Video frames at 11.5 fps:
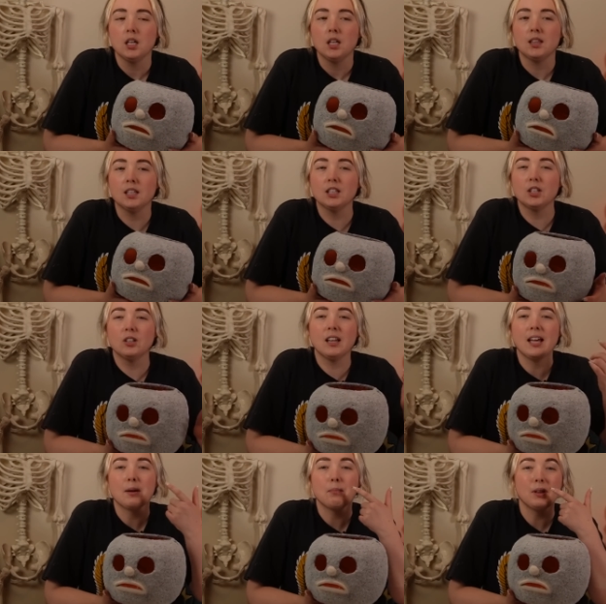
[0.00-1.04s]
the little
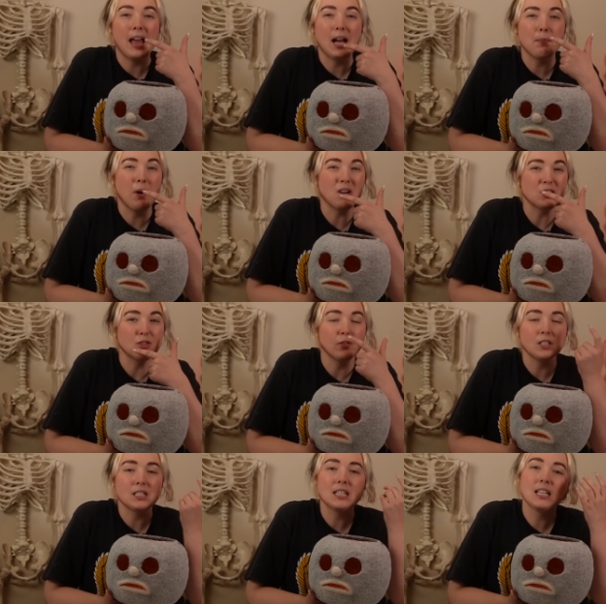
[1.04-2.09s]
like black parts for
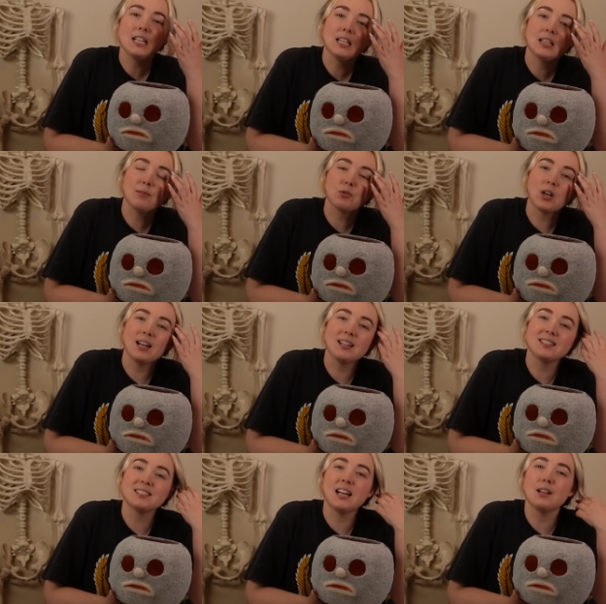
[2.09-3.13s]
the teeth. I'm trying to
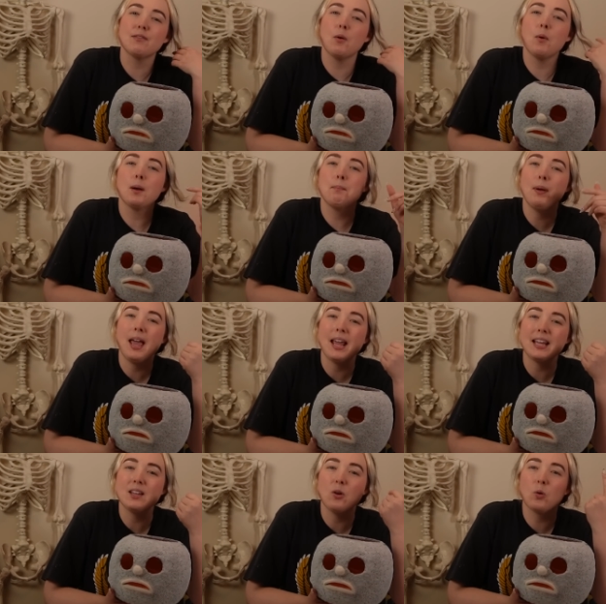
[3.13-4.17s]
decide if I want to
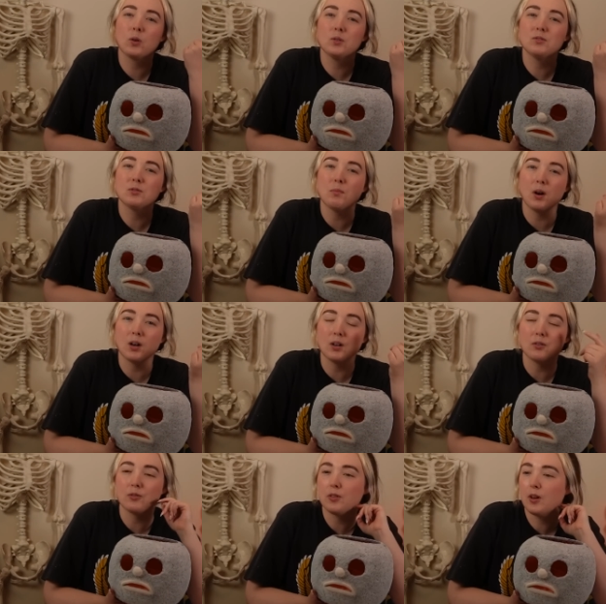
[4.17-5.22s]
paint or use marker
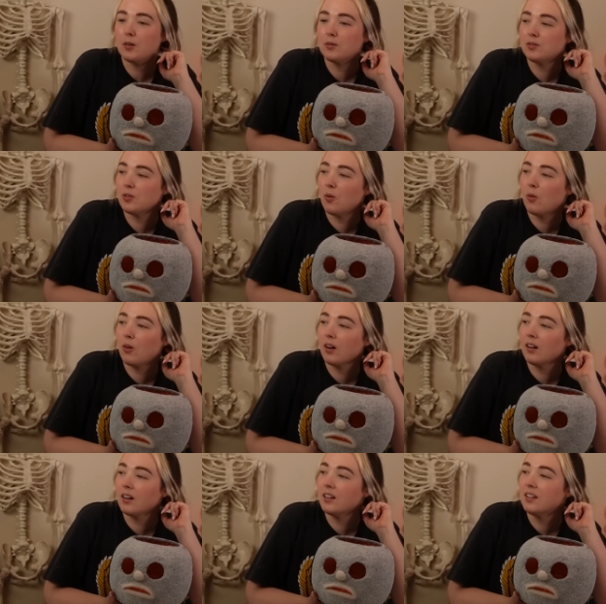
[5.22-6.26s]
for those
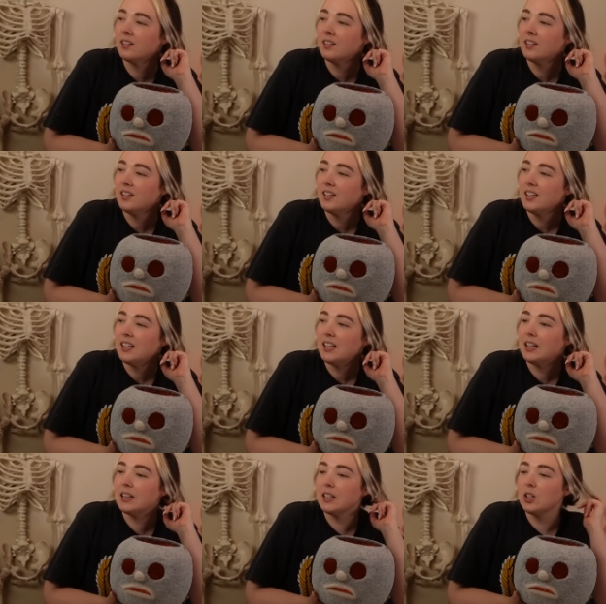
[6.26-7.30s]
or
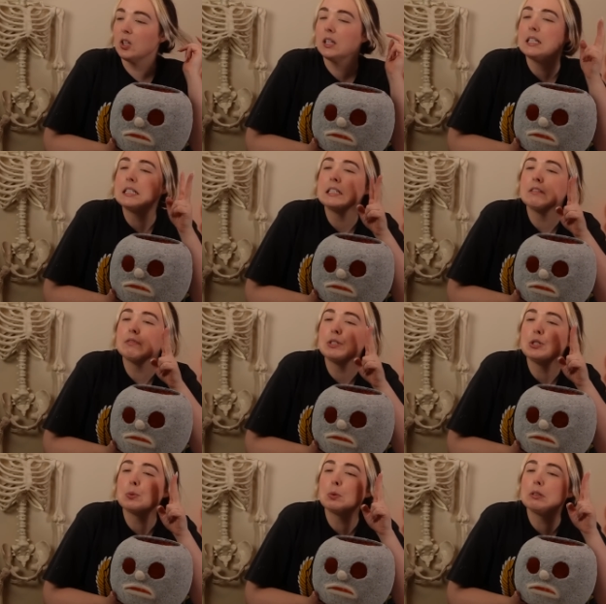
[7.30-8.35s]
little
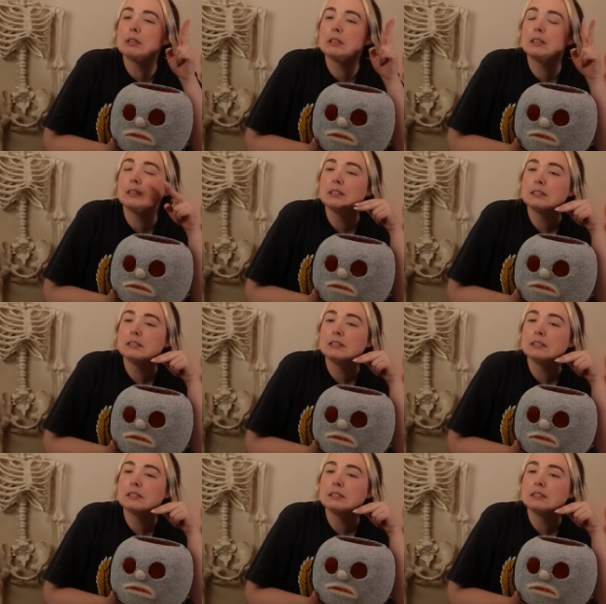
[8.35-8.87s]
individual